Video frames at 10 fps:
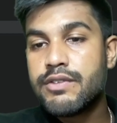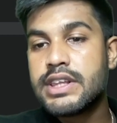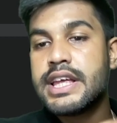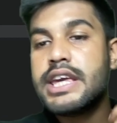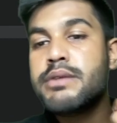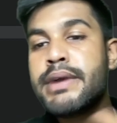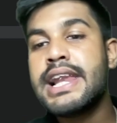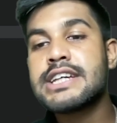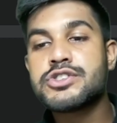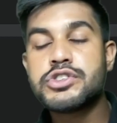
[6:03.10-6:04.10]
with the
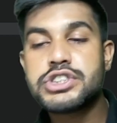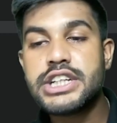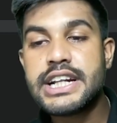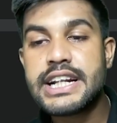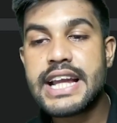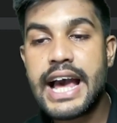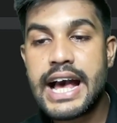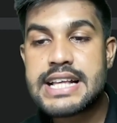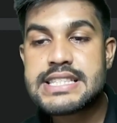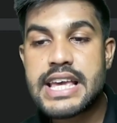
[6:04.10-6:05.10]
email associated
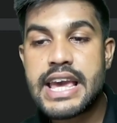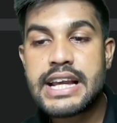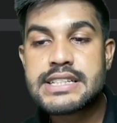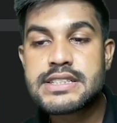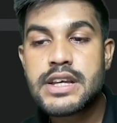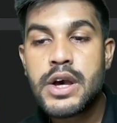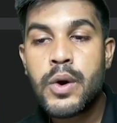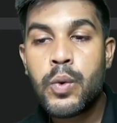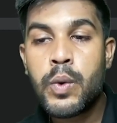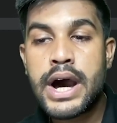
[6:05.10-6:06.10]
as X,
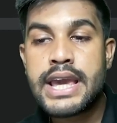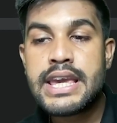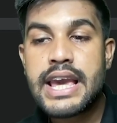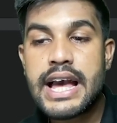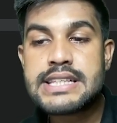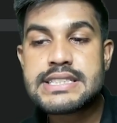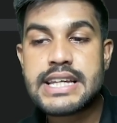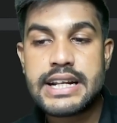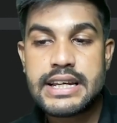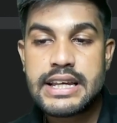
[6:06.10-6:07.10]
Y, and
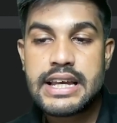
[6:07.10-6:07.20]
Z.